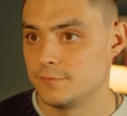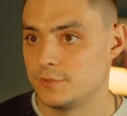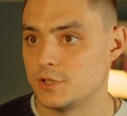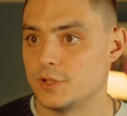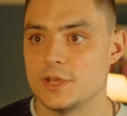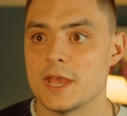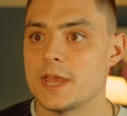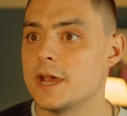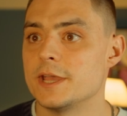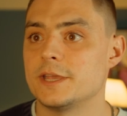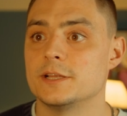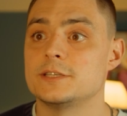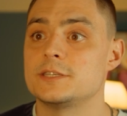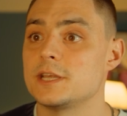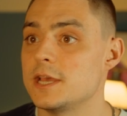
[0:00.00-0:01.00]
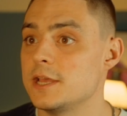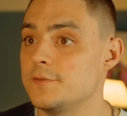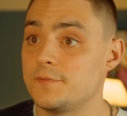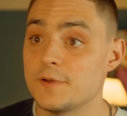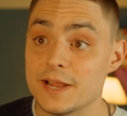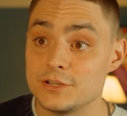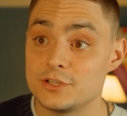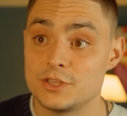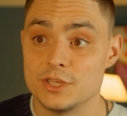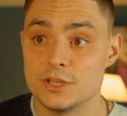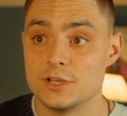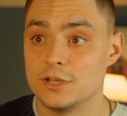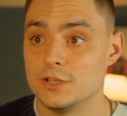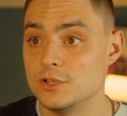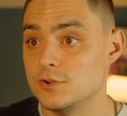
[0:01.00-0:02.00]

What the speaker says: So the AI can say, fetch the